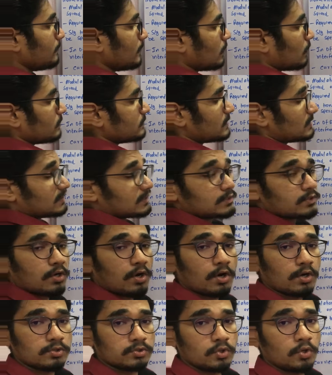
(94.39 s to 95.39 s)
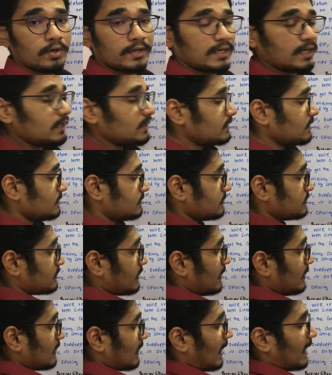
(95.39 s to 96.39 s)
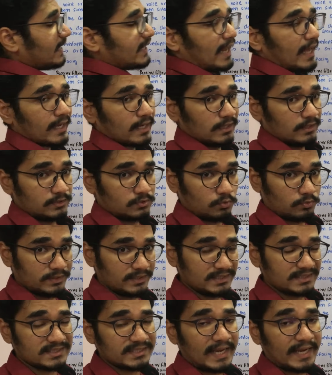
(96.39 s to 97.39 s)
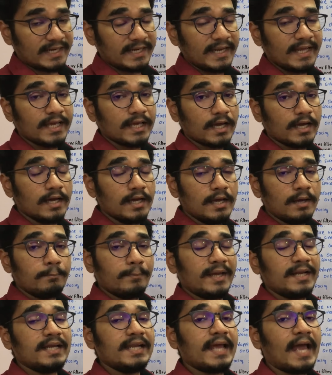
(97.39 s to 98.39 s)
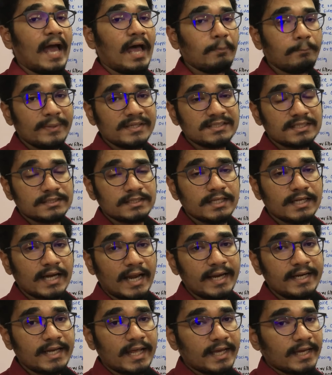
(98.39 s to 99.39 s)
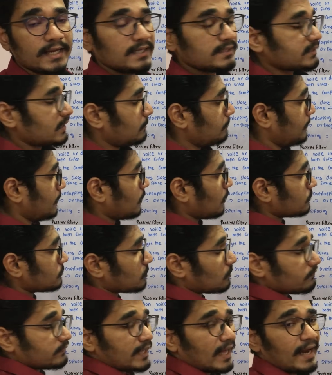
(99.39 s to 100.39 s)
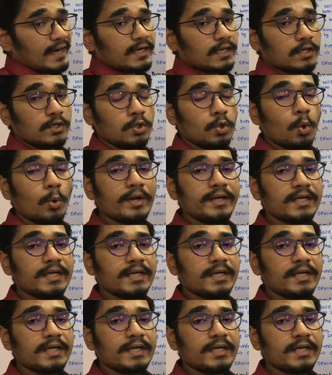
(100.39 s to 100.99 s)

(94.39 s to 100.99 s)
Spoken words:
Because this is orthogonal, this is at right angle. So this technique mainly happens at the right angles, and because of that no